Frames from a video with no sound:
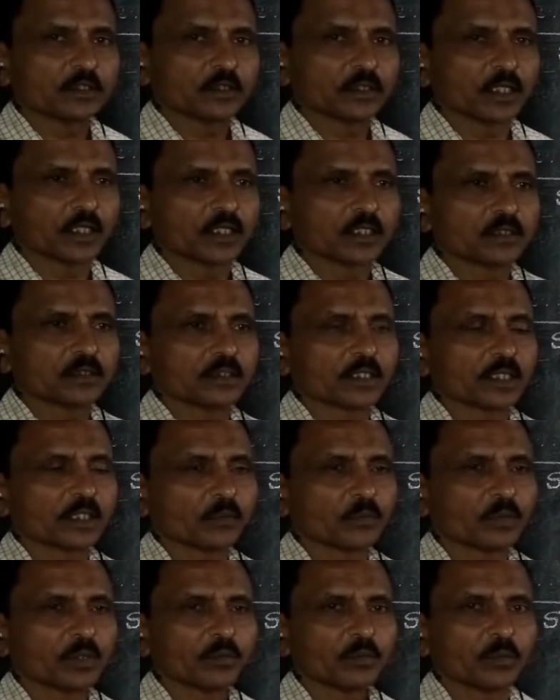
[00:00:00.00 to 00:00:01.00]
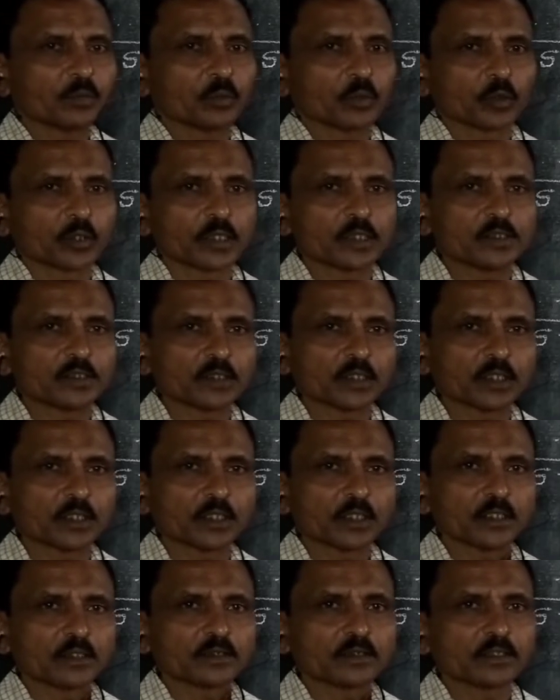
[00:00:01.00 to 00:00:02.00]
that may be potential
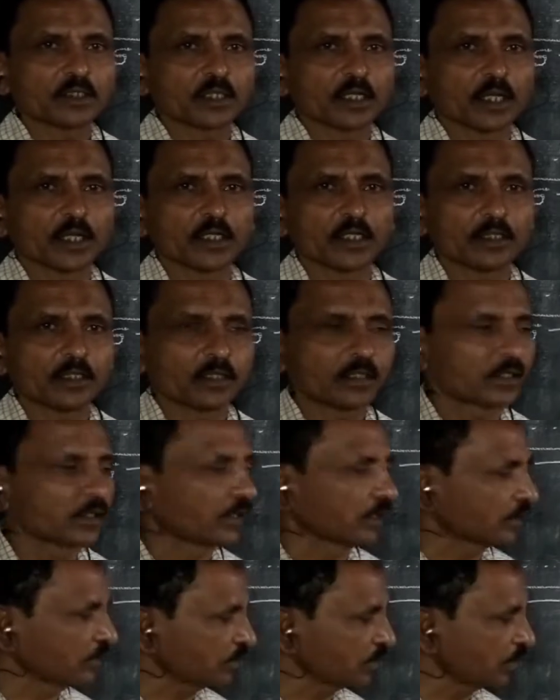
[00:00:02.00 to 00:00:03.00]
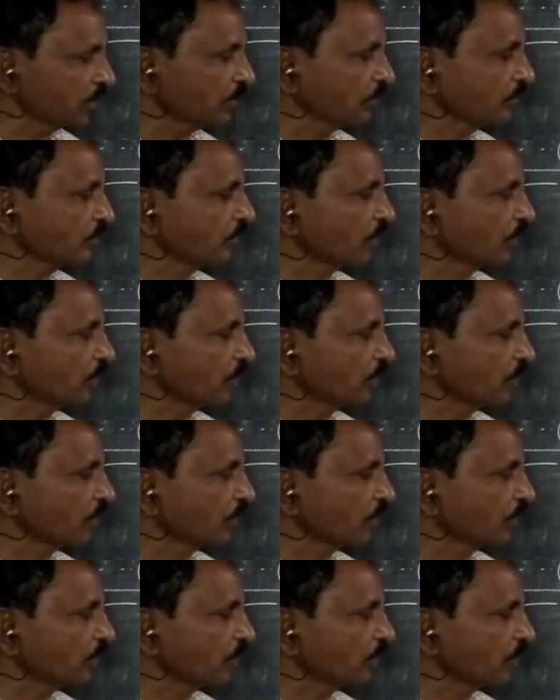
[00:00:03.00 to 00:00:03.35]
energy, kinetic energy,